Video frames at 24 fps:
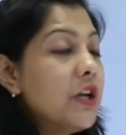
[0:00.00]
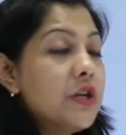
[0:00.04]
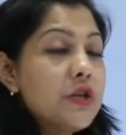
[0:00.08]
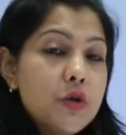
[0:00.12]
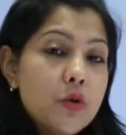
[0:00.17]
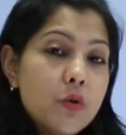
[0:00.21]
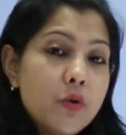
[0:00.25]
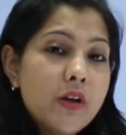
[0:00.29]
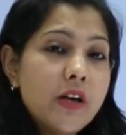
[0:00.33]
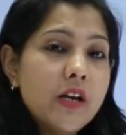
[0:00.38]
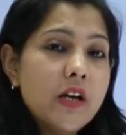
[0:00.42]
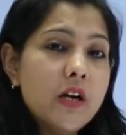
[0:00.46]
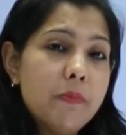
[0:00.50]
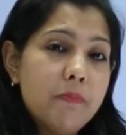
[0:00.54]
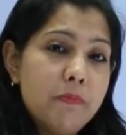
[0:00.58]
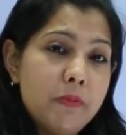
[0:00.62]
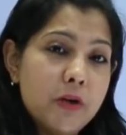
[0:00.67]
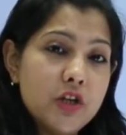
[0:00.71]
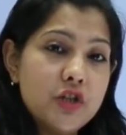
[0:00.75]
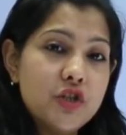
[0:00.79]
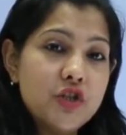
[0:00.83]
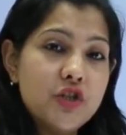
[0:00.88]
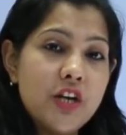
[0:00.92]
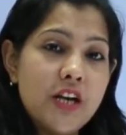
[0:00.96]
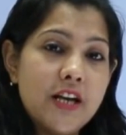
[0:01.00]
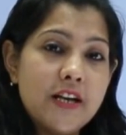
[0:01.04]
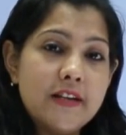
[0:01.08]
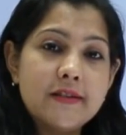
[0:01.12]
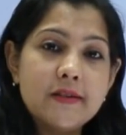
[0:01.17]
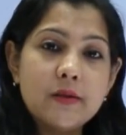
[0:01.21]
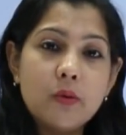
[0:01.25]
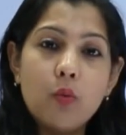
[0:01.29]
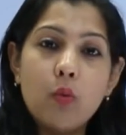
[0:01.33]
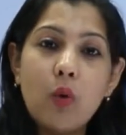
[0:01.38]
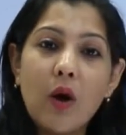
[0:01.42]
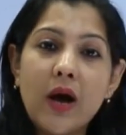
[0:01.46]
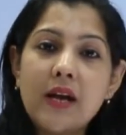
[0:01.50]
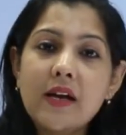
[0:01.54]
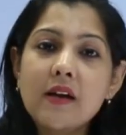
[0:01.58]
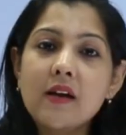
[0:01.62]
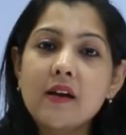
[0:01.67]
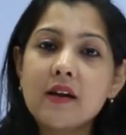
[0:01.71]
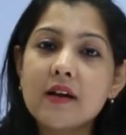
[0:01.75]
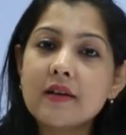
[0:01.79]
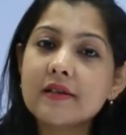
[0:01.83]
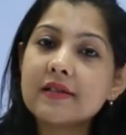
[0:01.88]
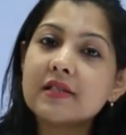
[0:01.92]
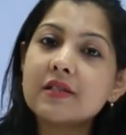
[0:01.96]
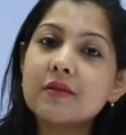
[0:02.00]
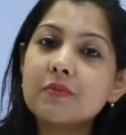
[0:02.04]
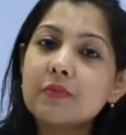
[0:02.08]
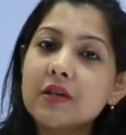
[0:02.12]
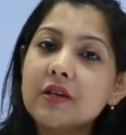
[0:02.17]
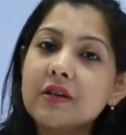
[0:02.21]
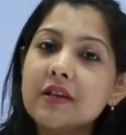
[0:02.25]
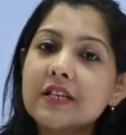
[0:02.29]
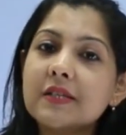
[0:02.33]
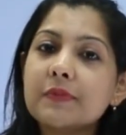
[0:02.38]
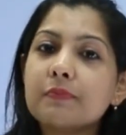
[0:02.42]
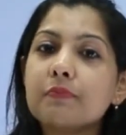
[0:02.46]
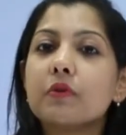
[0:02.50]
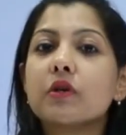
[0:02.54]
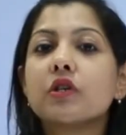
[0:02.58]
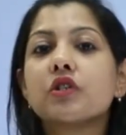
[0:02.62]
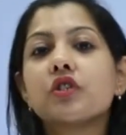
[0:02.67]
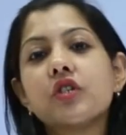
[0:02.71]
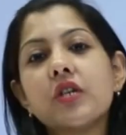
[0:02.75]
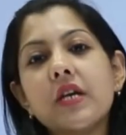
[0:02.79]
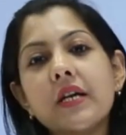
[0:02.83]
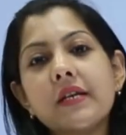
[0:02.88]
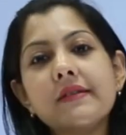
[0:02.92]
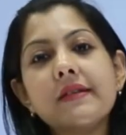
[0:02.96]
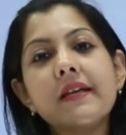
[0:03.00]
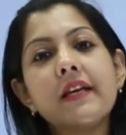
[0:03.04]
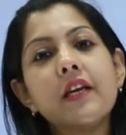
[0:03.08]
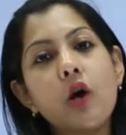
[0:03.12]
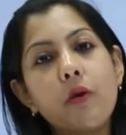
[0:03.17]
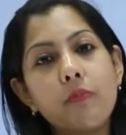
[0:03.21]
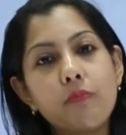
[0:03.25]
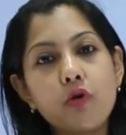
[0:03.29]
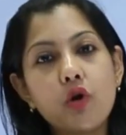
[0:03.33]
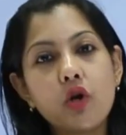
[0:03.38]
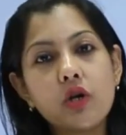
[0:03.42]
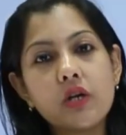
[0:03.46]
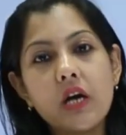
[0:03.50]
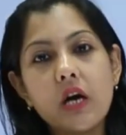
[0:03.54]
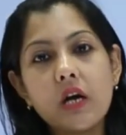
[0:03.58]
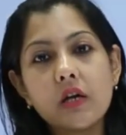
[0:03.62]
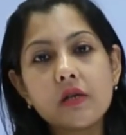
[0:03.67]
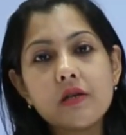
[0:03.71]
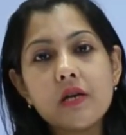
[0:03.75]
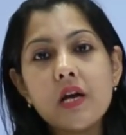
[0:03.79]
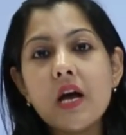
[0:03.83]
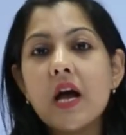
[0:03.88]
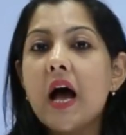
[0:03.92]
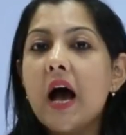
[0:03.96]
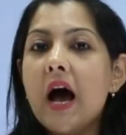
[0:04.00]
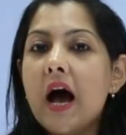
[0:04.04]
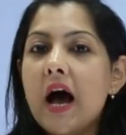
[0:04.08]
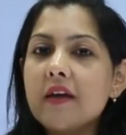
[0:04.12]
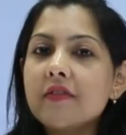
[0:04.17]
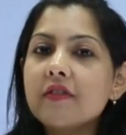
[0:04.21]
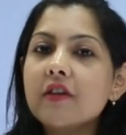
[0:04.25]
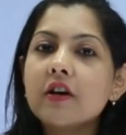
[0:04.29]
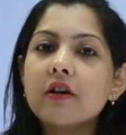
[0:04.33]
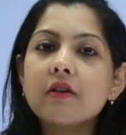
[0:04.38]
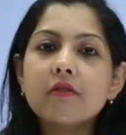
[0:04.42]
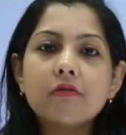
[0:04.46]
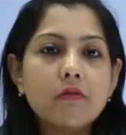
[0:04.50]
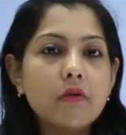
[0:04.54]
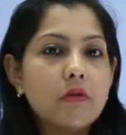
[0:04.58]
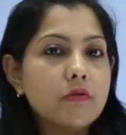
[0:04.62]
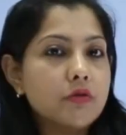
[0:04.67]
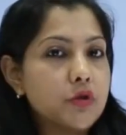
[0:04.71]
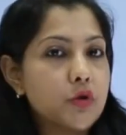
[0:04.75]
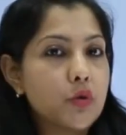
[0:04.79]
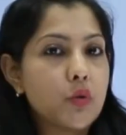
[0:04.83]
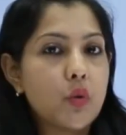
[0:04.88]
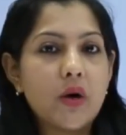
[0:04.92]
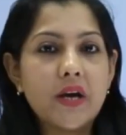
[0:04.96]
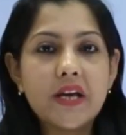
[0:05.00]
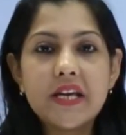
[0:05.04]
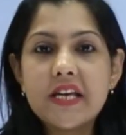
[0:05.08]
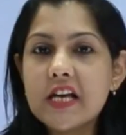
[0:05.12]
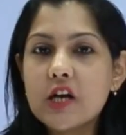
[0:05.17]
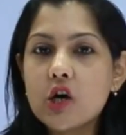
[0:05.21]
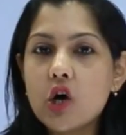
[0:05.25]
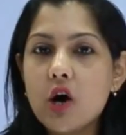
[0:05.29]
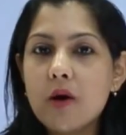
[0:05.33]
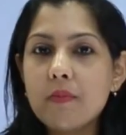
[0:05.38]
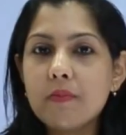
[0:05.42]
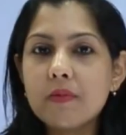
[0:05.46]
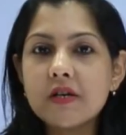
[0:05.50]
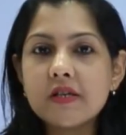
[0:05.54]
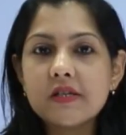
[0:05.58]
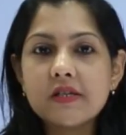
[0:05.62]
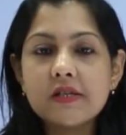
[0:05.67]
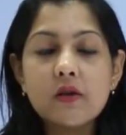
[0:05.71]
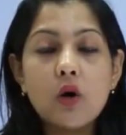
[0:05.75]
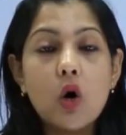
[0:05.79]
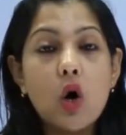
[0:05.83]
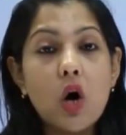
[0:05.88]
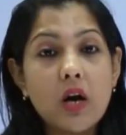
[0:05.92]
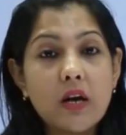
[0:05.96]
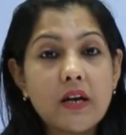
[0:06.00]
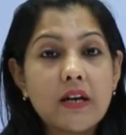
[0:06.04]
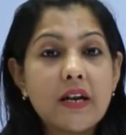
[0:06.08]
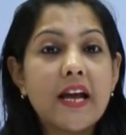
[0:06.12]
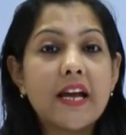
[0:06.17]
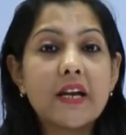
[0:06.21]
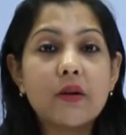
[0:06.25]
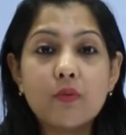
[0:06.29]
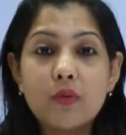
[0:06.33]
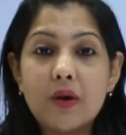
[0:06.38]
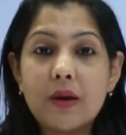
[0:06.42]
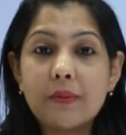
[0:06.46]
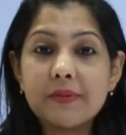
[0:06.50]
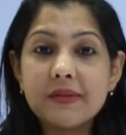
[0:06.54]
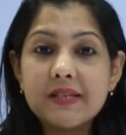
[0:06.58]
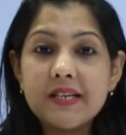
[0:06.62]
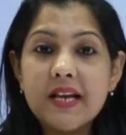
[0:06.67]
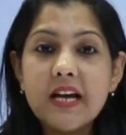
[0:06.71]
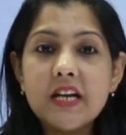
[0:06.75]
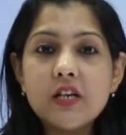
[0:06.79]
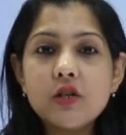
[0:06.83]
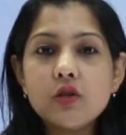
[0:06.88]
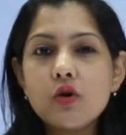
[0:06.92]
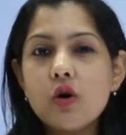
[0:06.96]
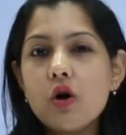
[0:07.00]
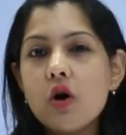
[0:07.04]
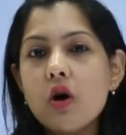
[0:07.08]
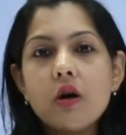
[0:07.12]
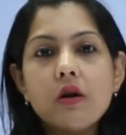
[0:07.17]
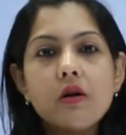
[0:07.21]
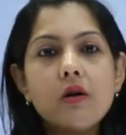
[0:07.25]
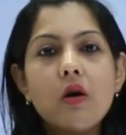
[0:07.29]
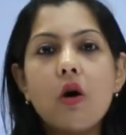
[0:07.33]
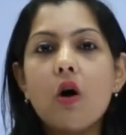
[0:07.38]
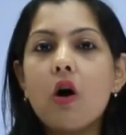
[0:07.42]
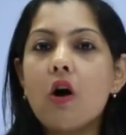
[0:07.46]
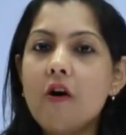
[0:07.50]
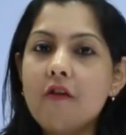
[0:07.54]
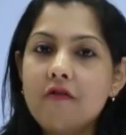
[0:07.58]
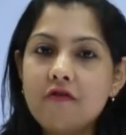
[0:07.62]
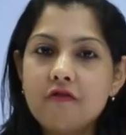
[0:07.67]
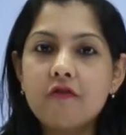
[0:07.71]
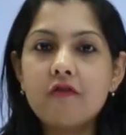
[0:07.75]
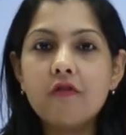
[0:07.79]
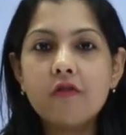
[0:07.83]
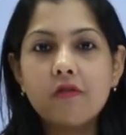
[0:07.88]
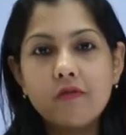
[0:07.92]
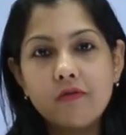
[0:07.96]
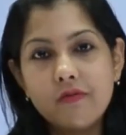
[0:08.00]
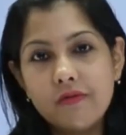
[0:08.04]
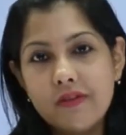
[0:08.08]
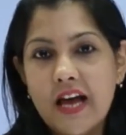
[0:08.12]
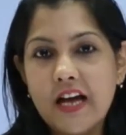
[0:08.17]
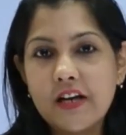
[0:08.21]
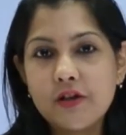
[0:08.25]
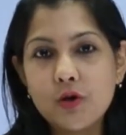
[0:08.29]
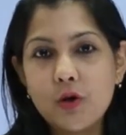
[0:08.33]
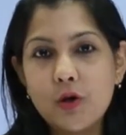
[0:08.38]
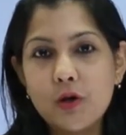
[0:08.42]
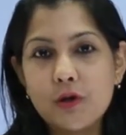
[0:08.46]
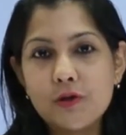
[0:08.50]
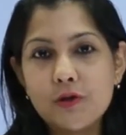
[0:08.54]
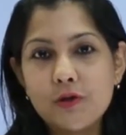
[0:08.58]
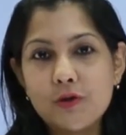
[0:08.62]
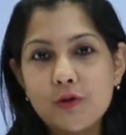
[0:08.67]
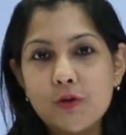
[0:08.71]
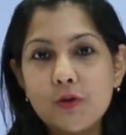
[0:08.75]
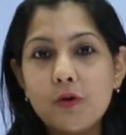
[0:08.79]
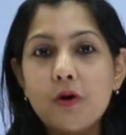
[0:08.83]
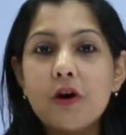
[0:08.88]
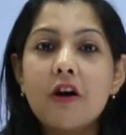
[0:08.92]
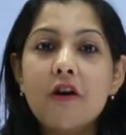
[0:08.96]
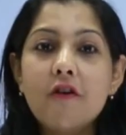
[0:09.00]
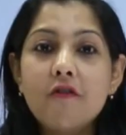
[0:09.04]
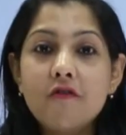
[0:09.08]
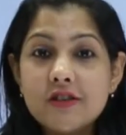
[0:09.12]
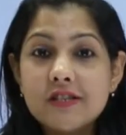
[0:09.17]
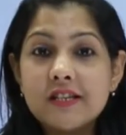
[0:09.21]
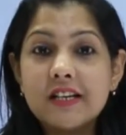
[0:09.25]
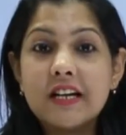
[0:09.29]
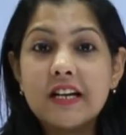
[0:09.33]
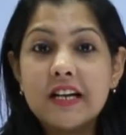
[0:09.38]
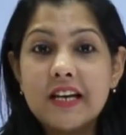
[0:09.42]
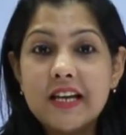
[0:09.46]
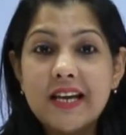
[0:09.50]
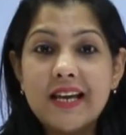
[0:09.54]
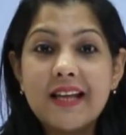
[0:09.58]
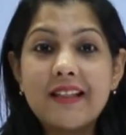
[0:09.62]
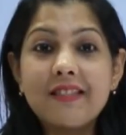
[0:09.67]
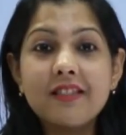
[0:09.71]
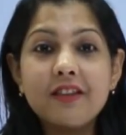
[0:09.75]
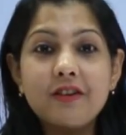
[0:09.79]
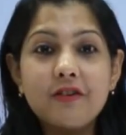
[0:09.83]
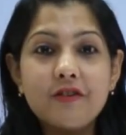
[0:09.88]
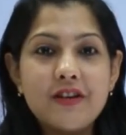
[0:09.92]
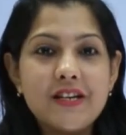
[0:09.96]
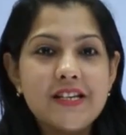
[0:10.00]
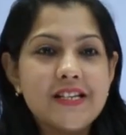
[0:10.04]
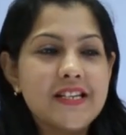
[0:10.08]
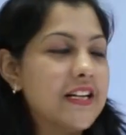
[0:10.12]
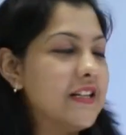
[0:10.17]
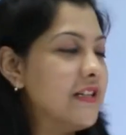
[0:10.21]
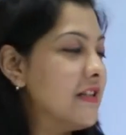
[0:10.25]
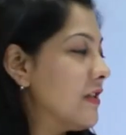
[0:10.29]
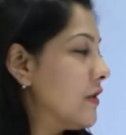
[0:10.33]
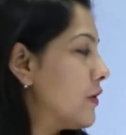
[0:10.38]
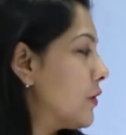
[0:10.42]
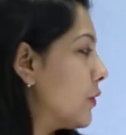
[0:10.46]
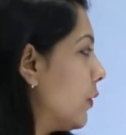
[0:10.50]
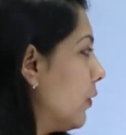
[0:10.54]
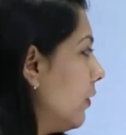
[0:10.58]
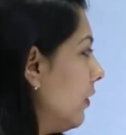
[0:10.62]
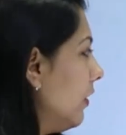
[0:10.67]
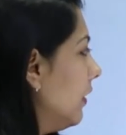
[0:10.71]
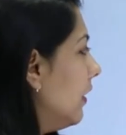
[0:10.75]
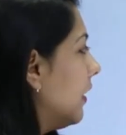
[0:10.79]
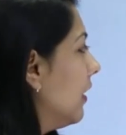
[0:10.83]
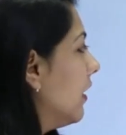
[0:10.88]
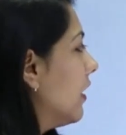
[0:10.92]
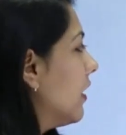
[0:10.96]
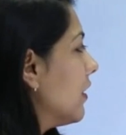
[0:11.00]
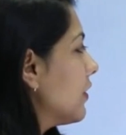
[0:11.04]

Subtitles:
During a purchase, while a customer is purchasing your product either through an e-commerce online website or of that also physically in the retail store.